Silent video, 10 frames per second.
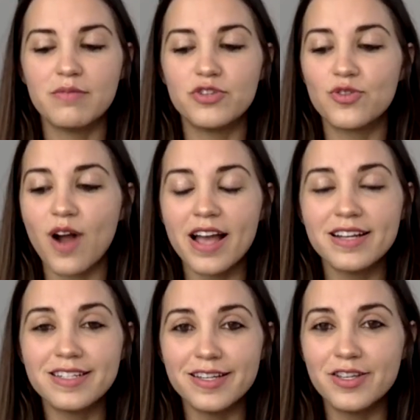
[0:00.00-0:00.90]

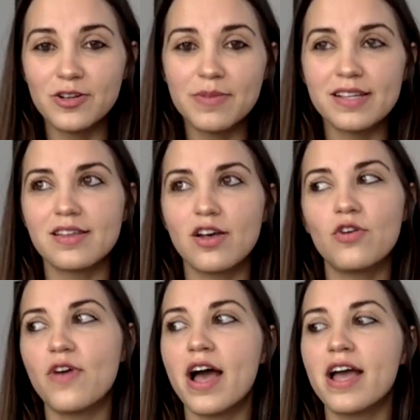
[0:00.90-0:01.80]
trying to heal
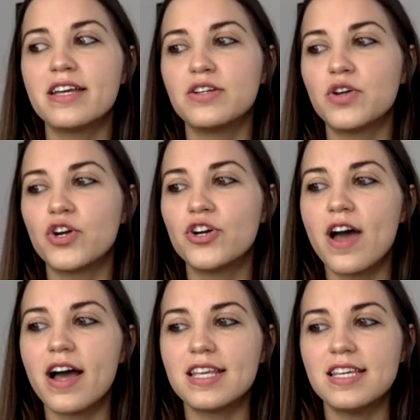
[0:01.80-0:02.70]
myself. I could
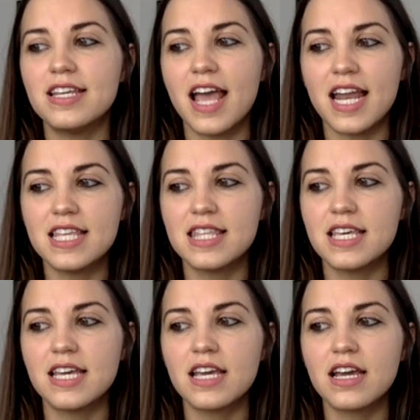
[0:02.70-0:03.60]
not eat
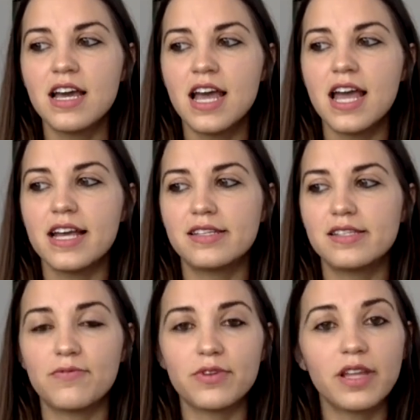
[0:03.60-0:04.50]
anything
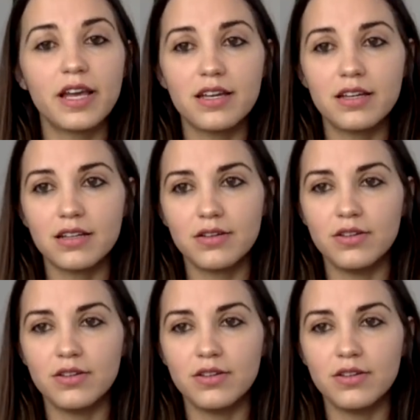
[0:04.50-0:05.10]
except for like,